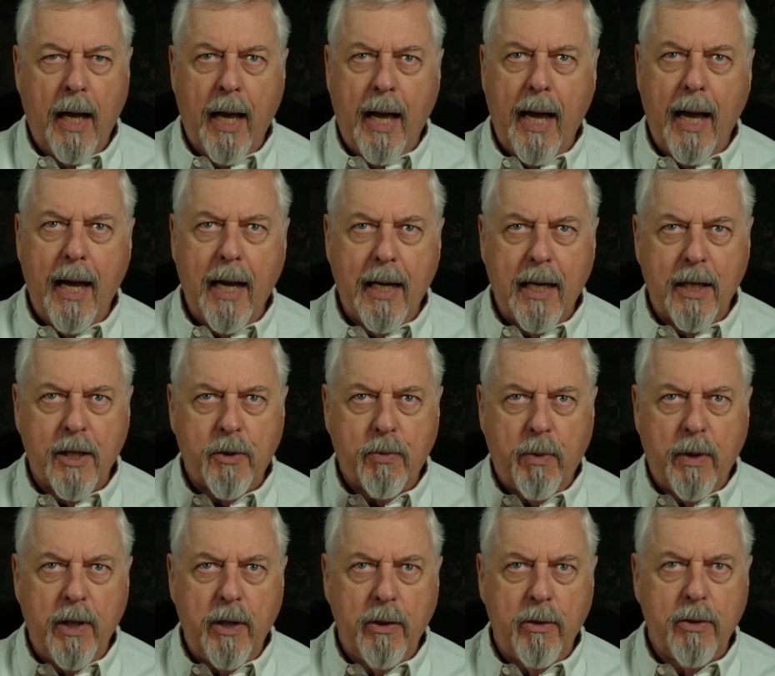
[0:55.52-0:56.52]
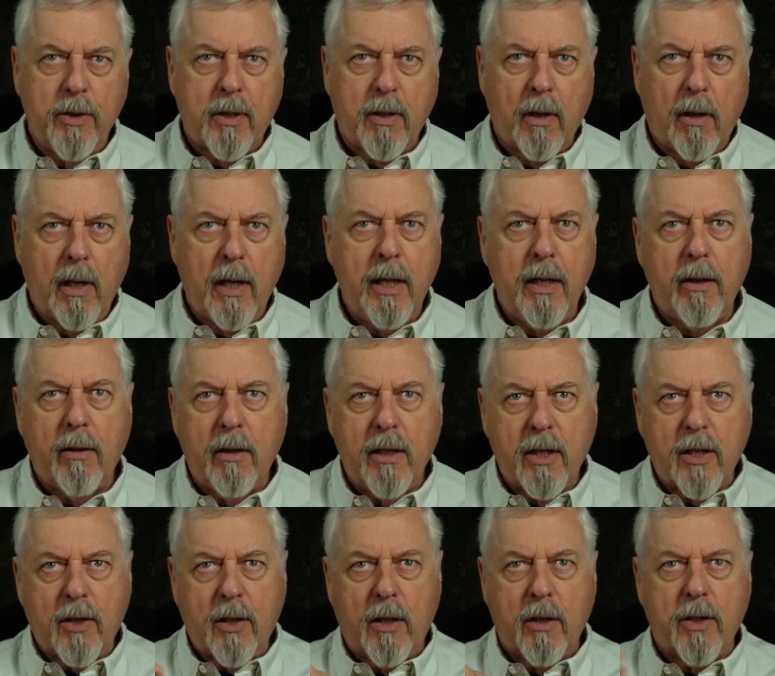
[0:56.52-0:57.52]
and as we use the leader, it
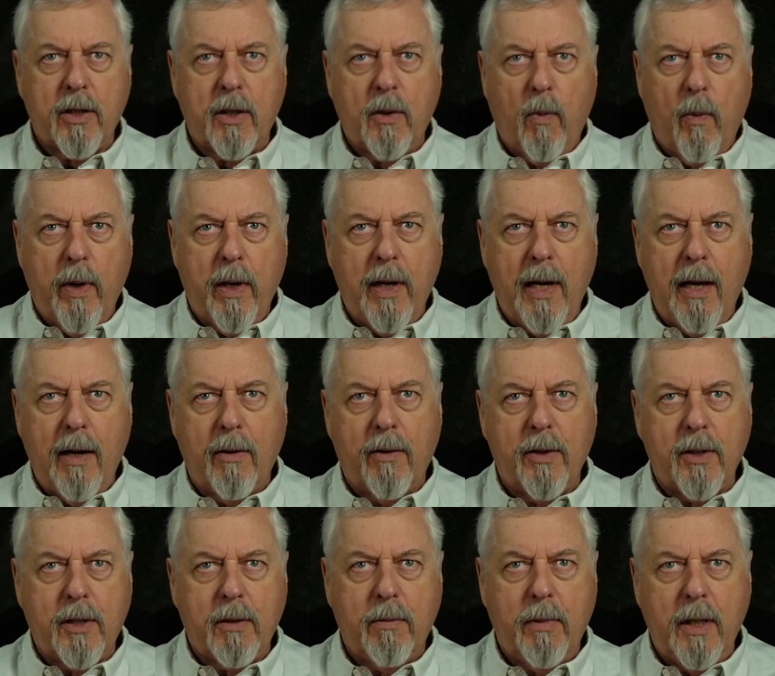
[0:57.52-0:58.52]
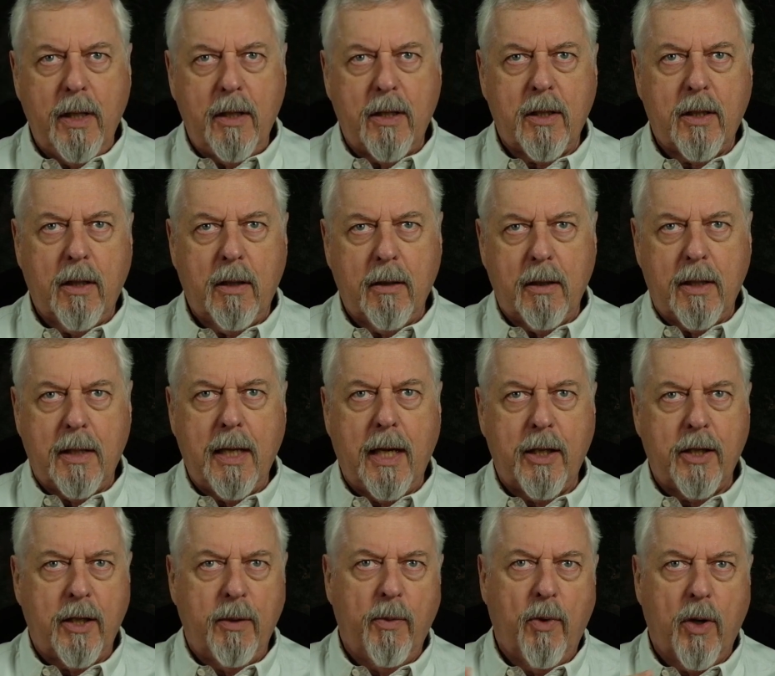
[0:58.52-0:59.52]
starts to wear down as we start
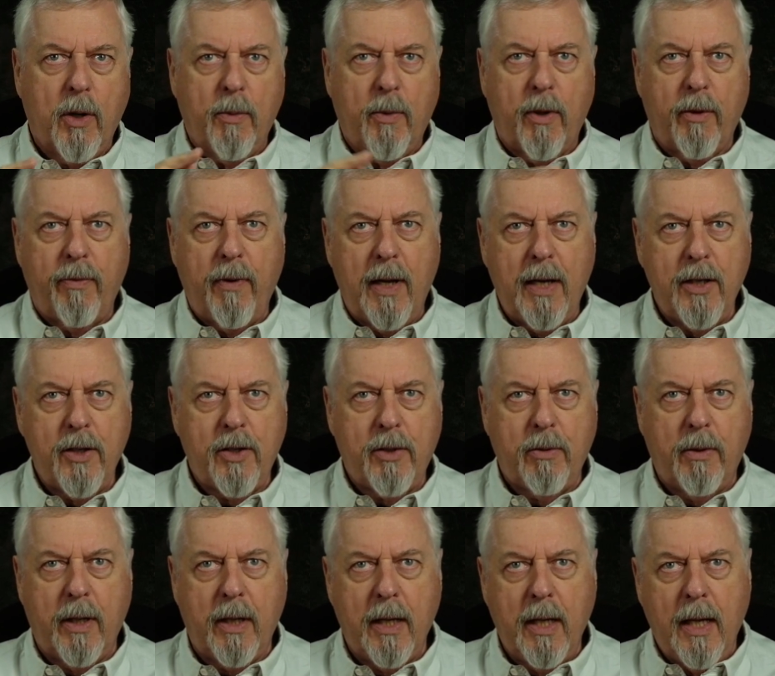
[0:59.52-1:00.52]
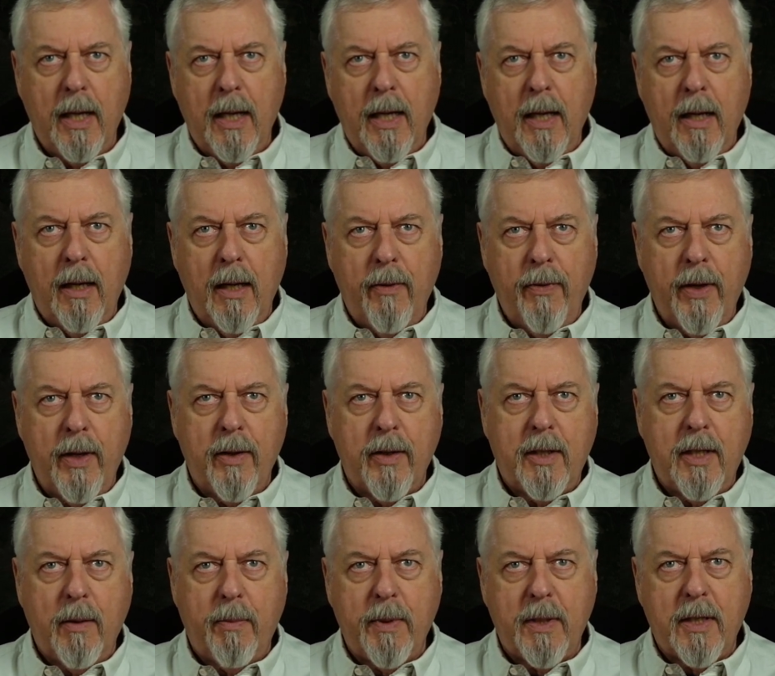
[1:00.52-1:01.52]
attaching more and more flies to it, and then the
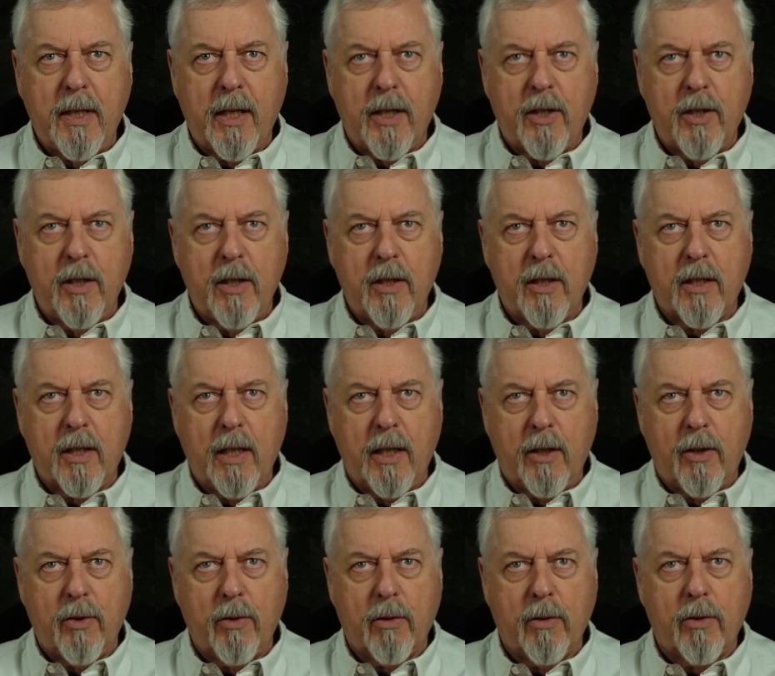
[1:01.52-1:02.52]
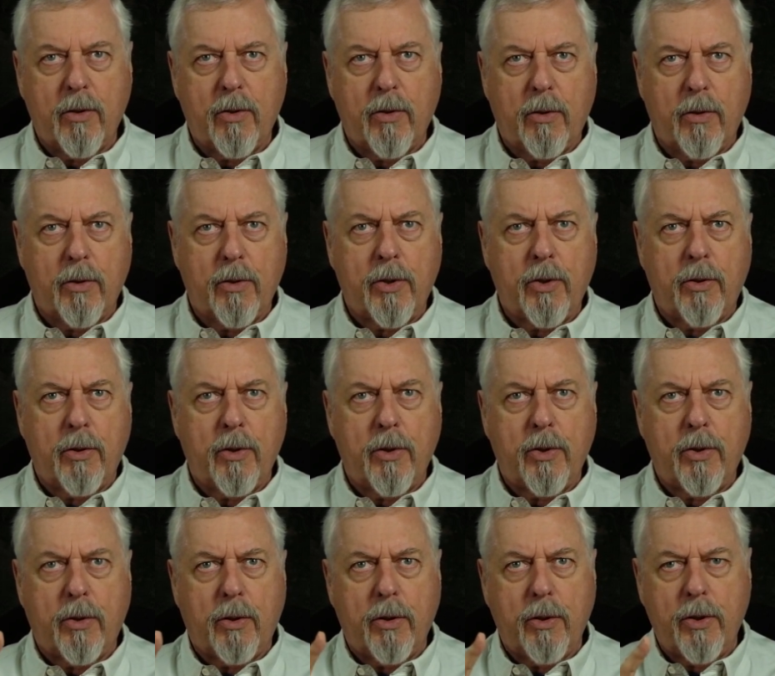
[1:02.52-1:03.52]
tippet section is just getting shorter, shorter, shorter,
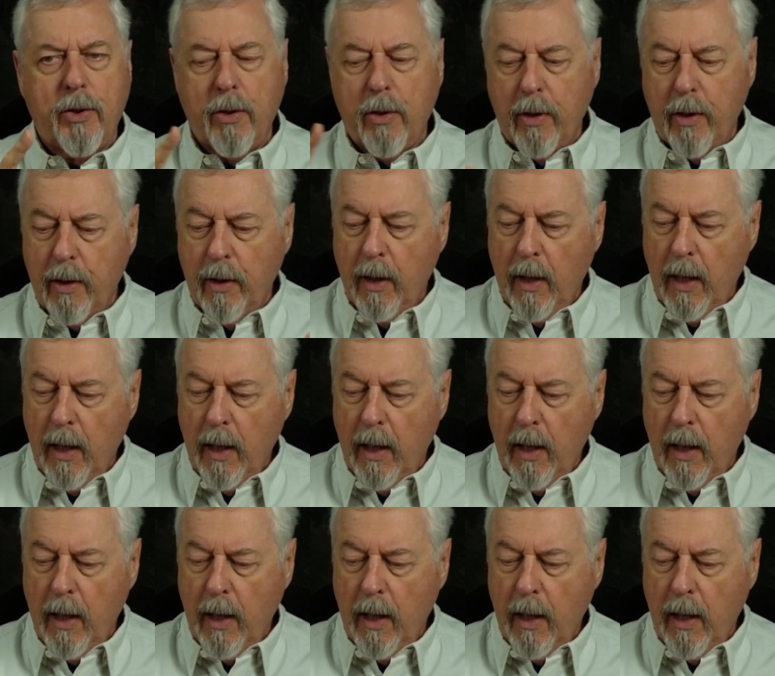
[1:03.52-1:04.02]
shorter, shorter,